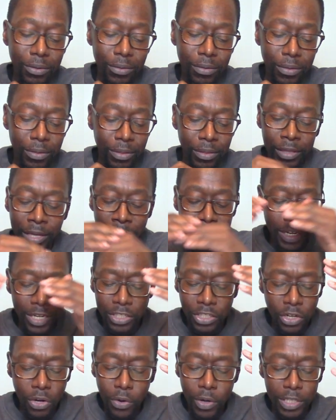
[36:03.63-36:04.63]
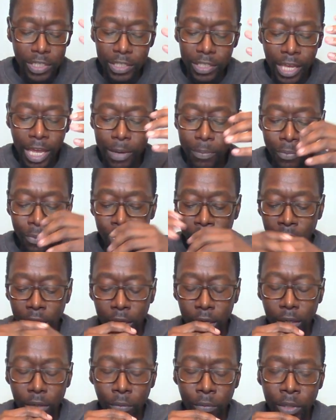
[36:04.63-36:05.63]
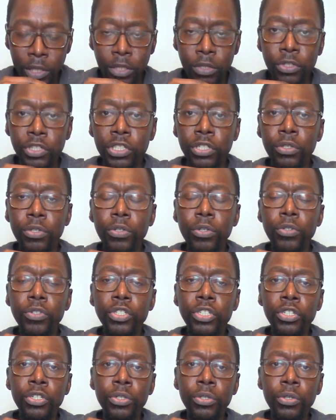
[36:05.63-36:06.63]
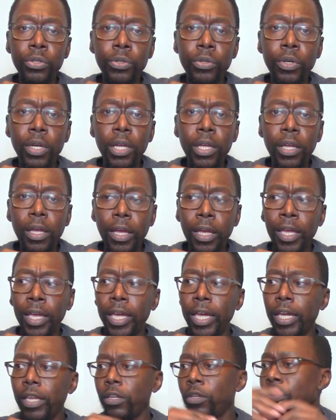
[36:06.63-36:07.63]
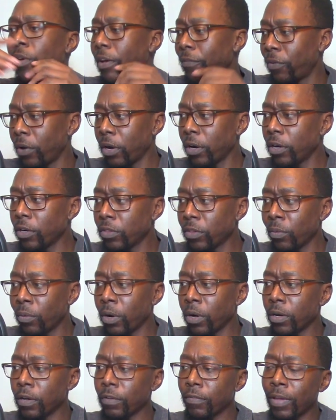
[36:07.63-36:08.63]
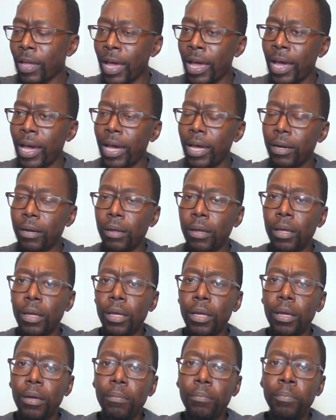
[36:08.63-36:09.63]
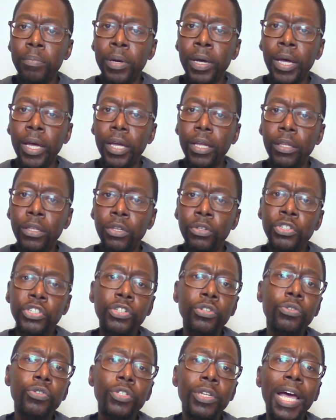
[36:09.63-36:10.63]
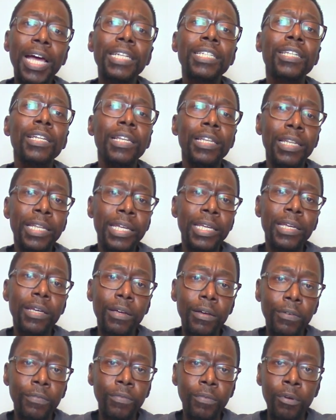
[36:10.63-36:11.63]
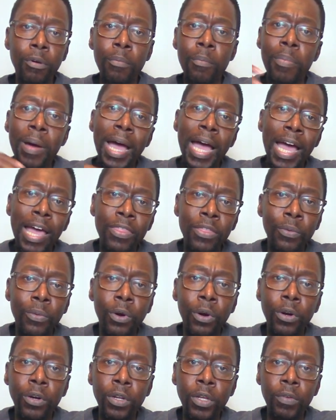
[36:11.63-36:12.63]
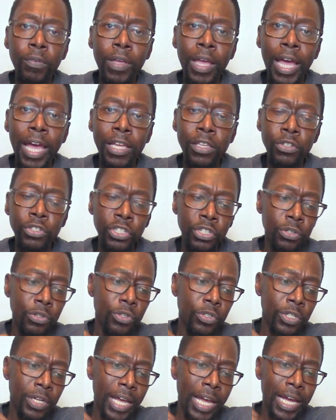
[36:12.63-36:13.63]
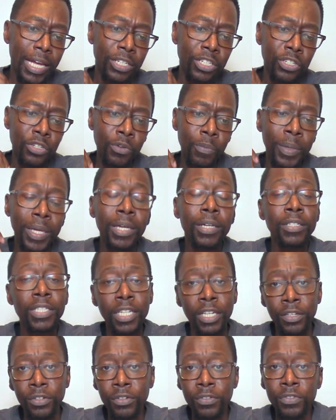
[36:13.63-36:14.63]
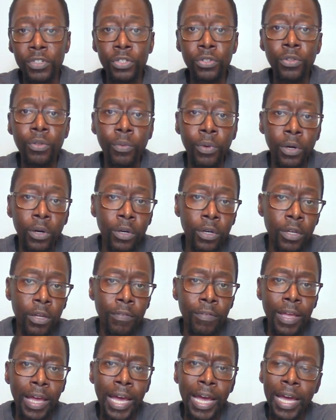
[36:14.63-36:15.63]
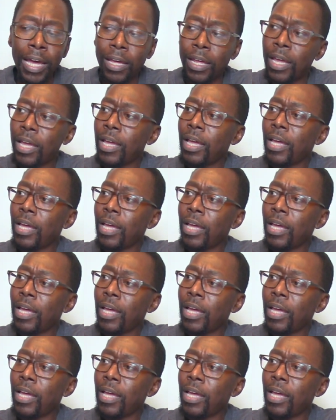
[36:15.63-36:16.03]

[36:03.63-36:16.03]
There is no escape when you choose to, again, you have heard the word of God, but you choose not to live by the word of God. You choose not to be attentive to the word of God.